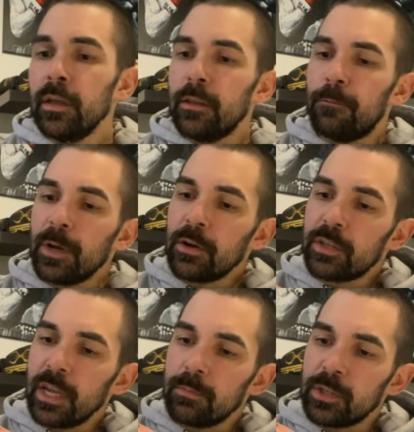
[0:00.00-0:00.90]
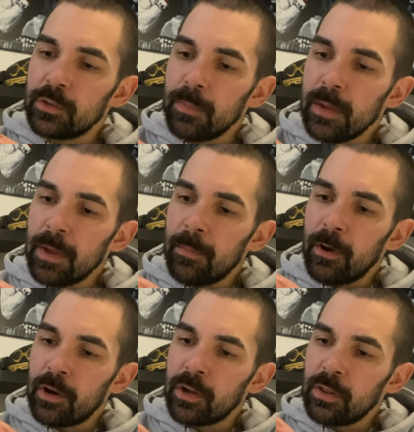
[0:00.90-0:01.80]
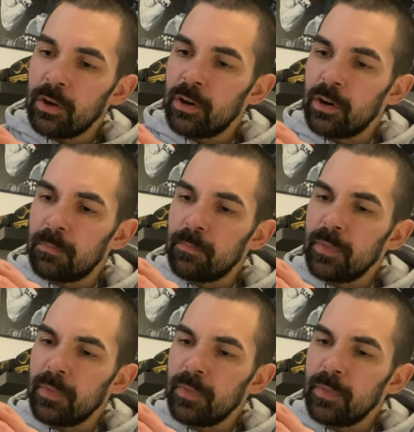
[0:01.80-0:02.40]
The fingertips, there's maybe about another,